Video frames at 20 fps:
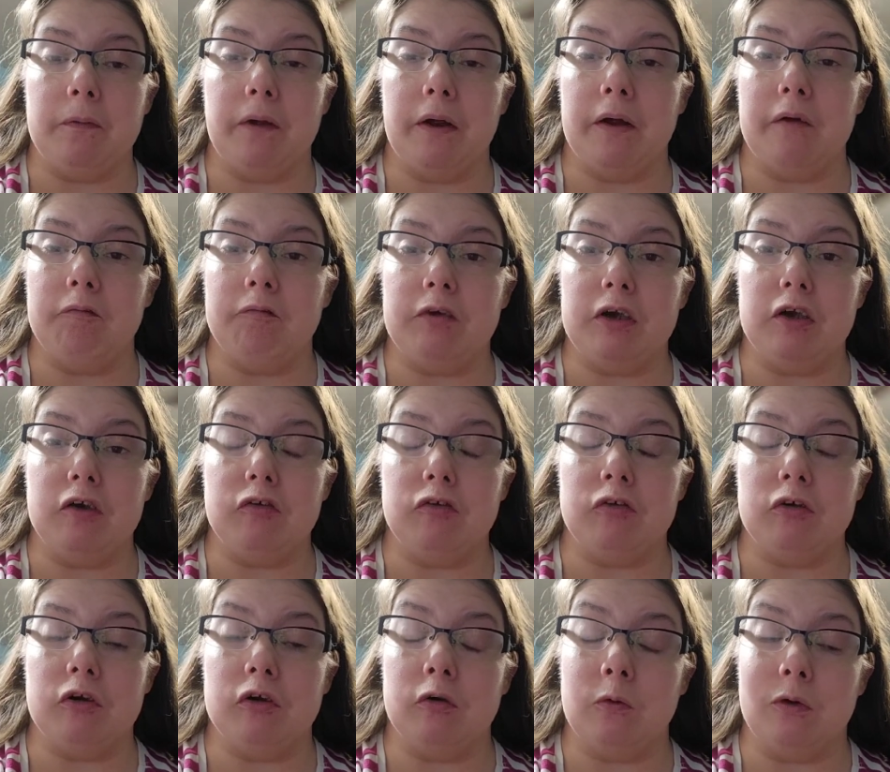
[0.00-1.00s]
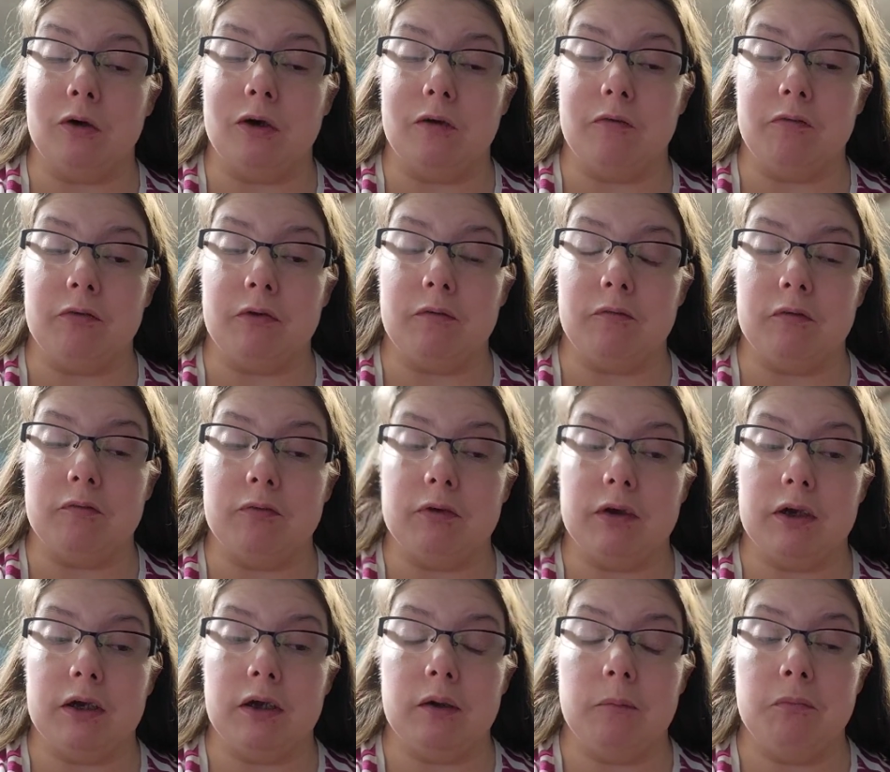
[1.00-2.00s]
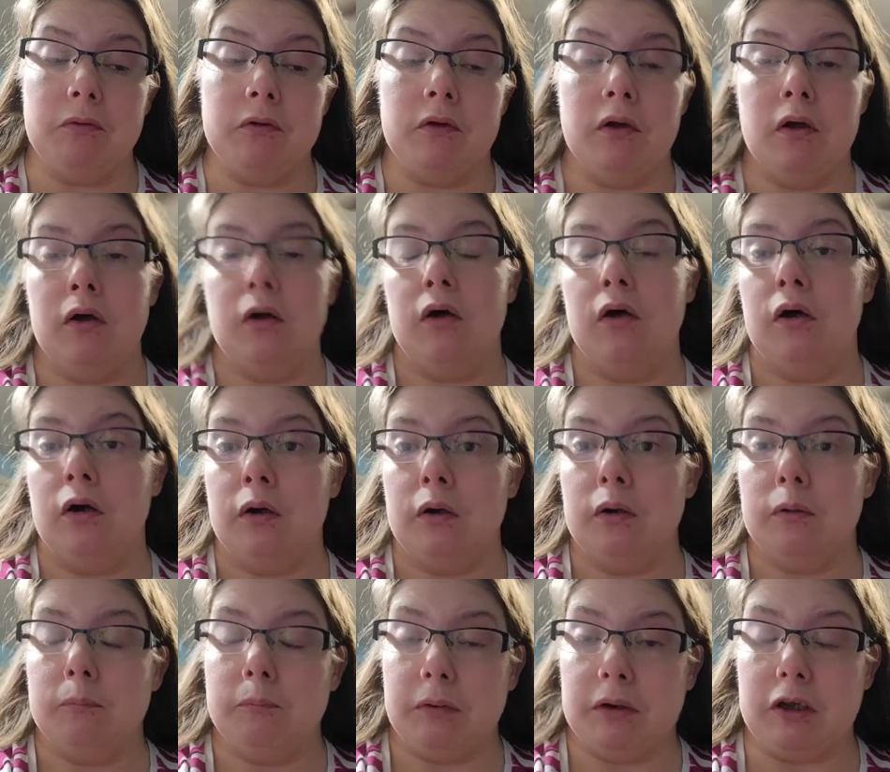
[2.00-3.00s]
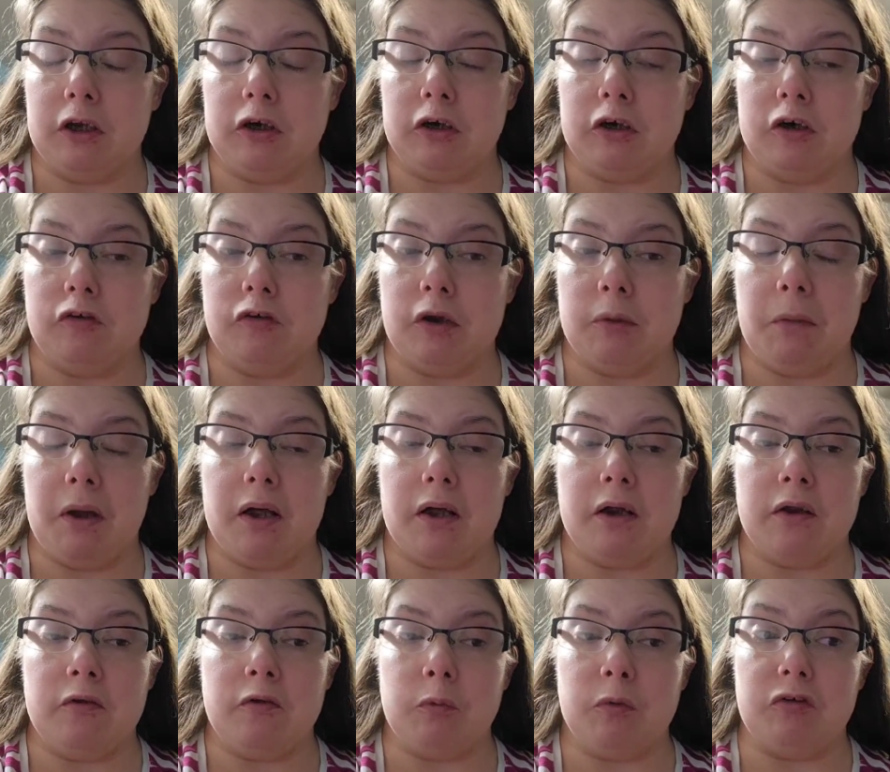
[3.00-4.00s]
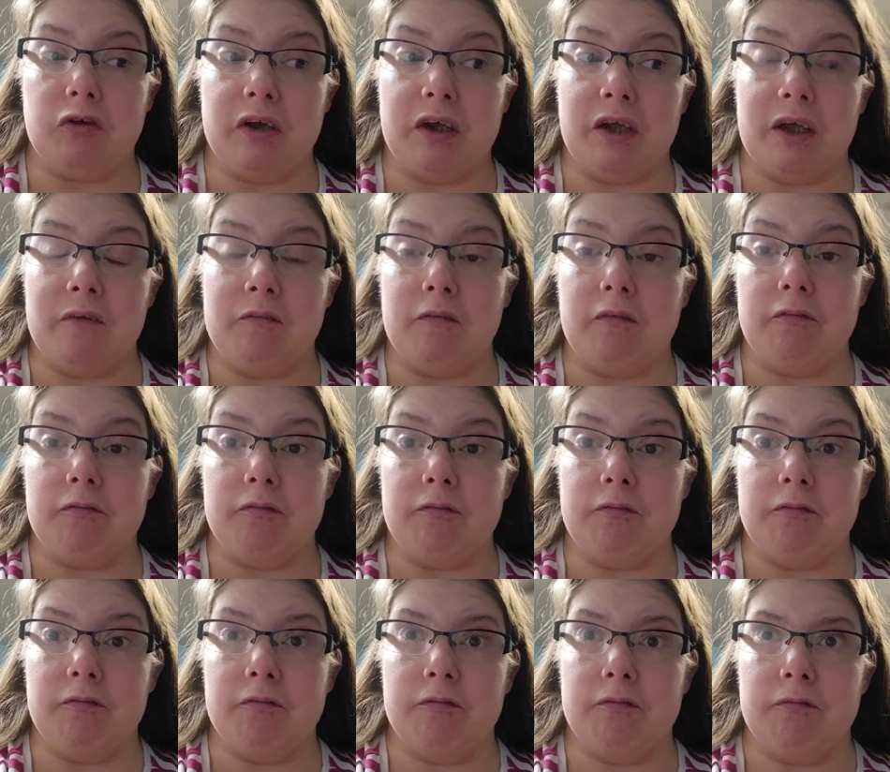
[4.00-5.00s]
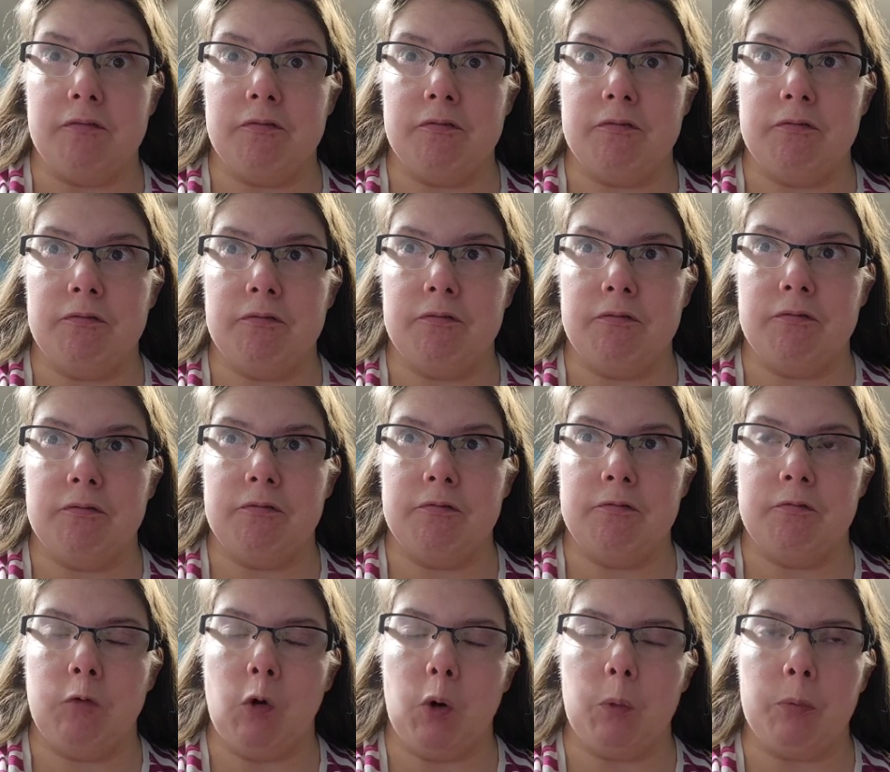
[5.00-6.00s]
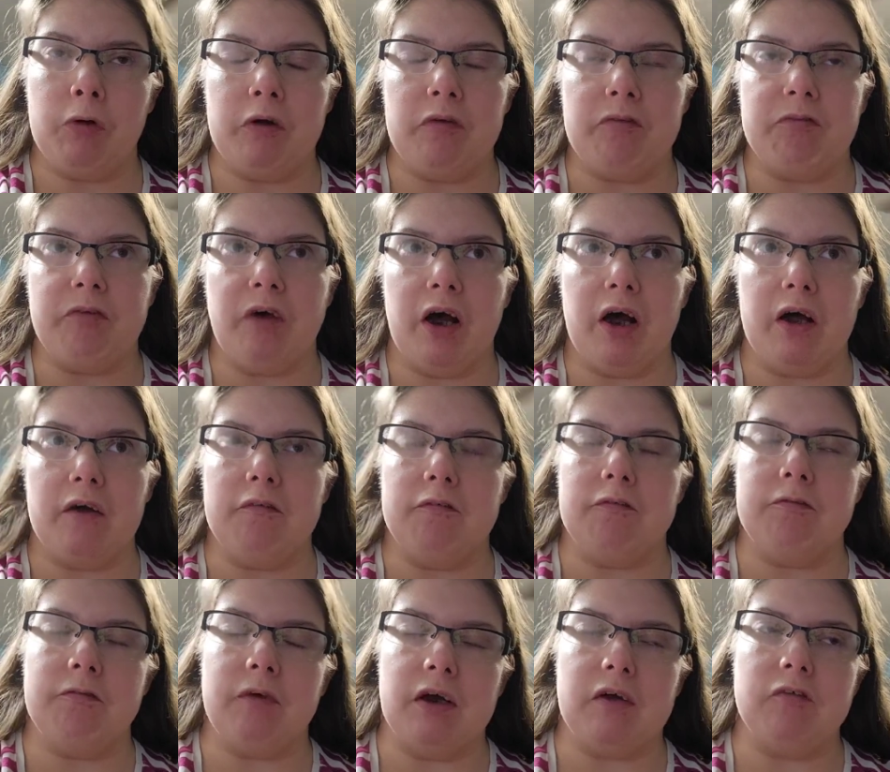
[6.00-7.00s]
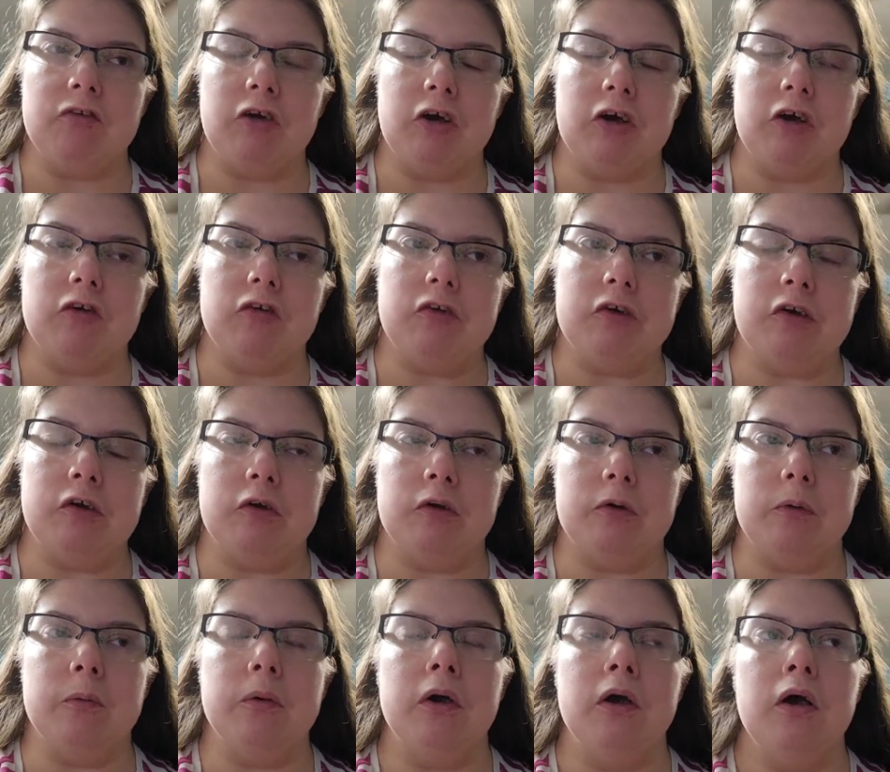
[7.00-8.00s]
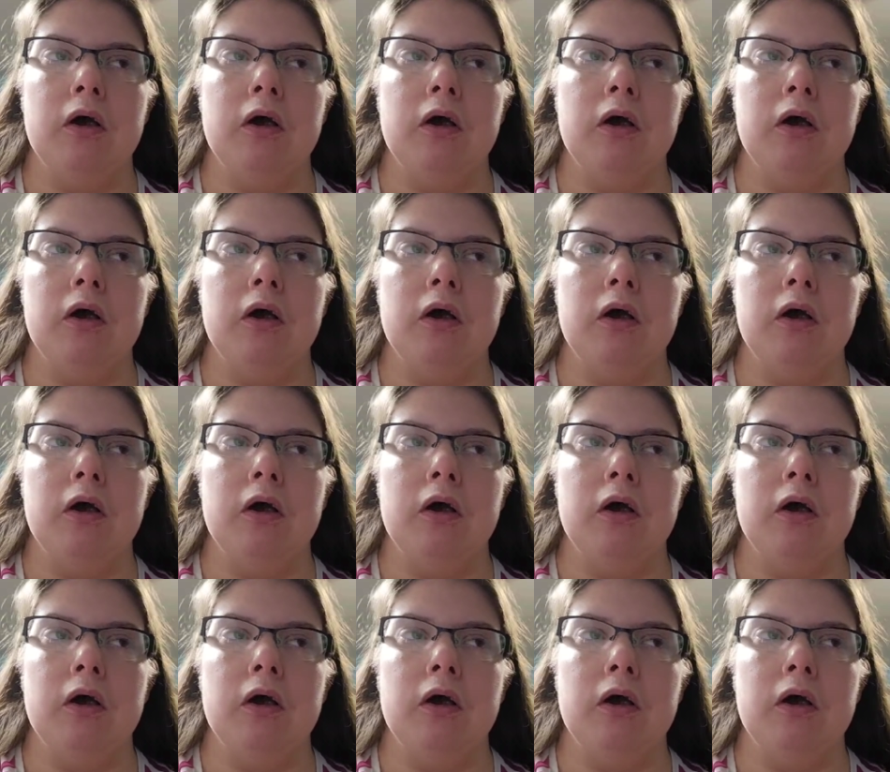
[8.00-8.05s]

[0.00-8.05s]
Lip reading: I finished A Court of Silver Flames by Sarah J. Maas, which I gave a 4.5, 5 stars to.